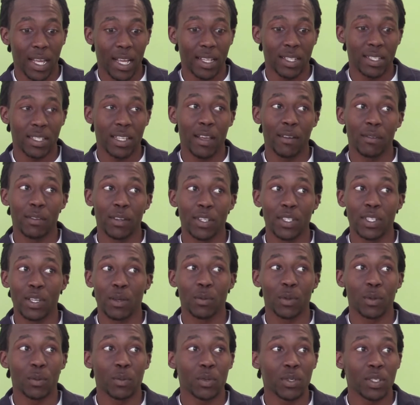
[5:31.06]
like
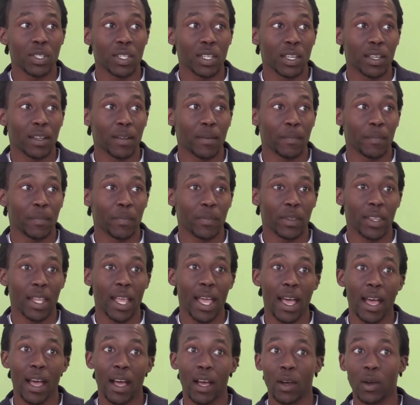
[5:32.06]
70-something%.
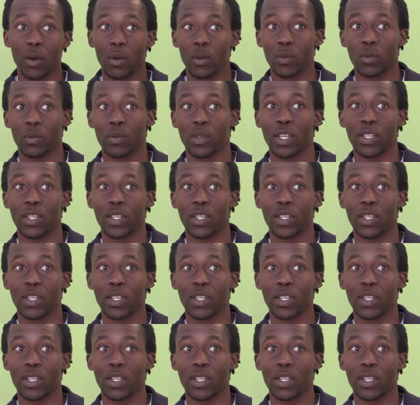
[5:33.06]
Now